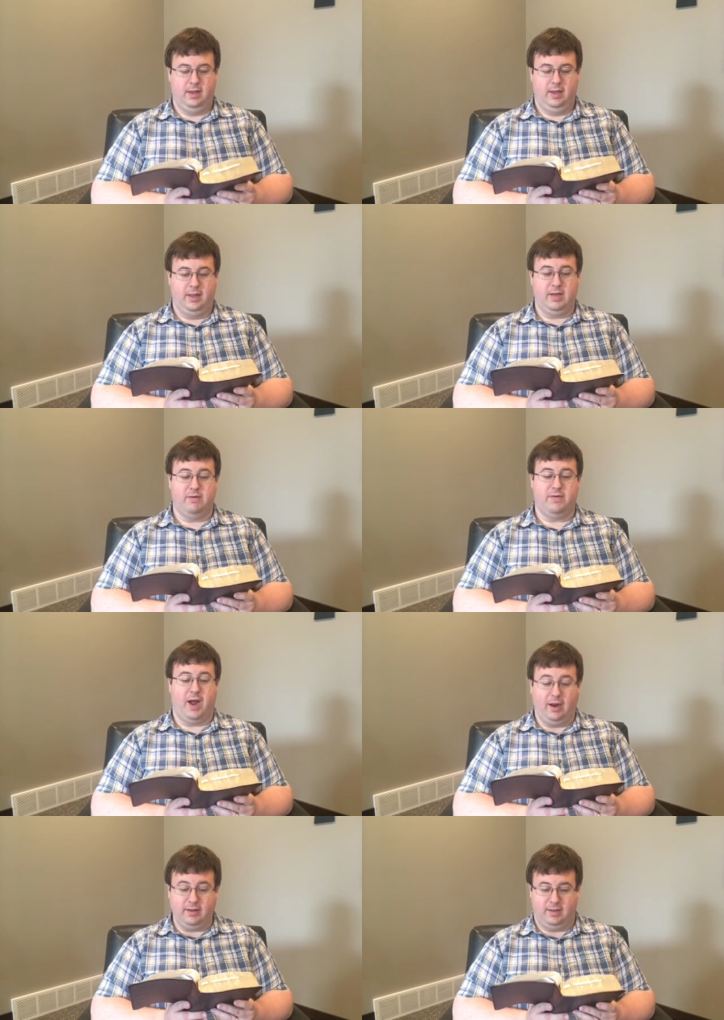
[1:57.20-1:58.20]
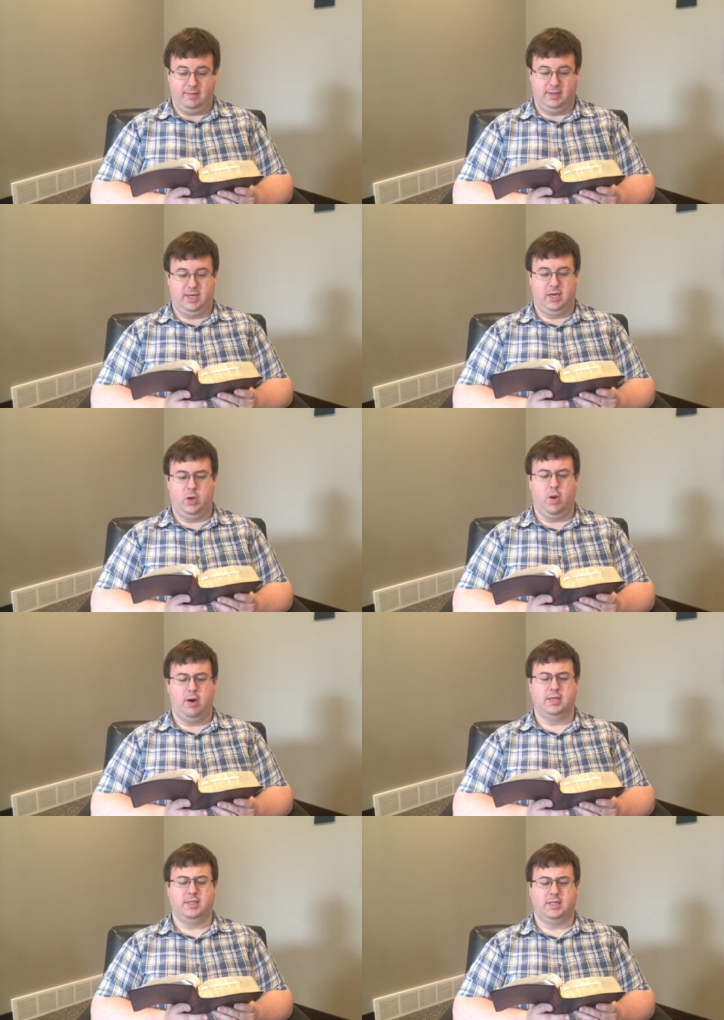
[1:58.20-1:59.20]
They reviled him and said, You are
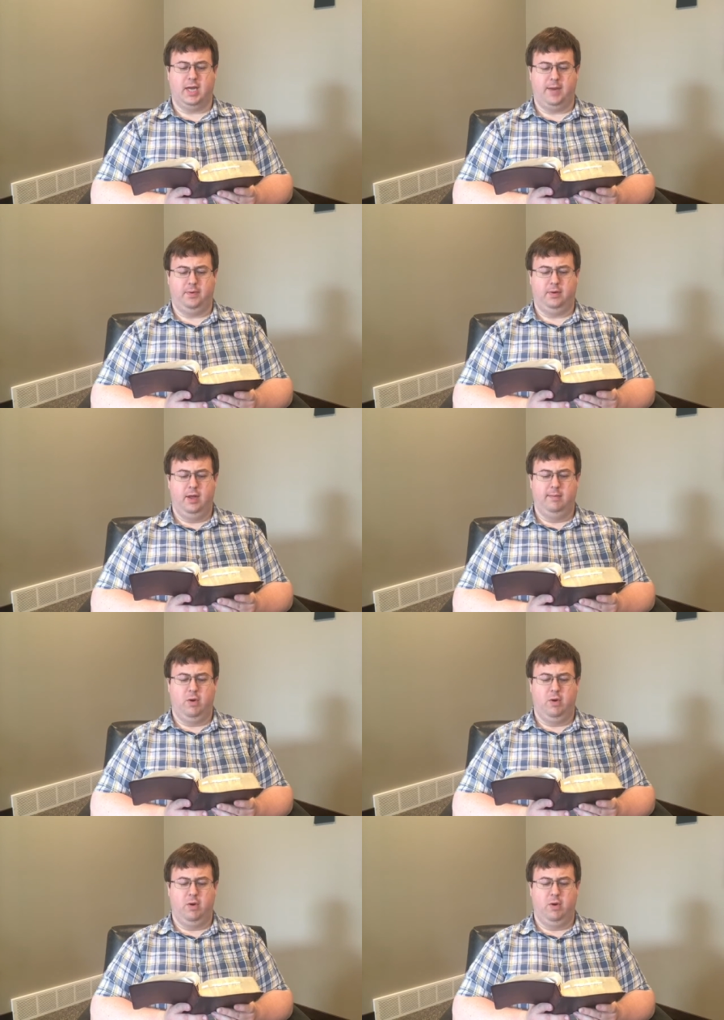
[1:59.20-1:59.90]
his disciple,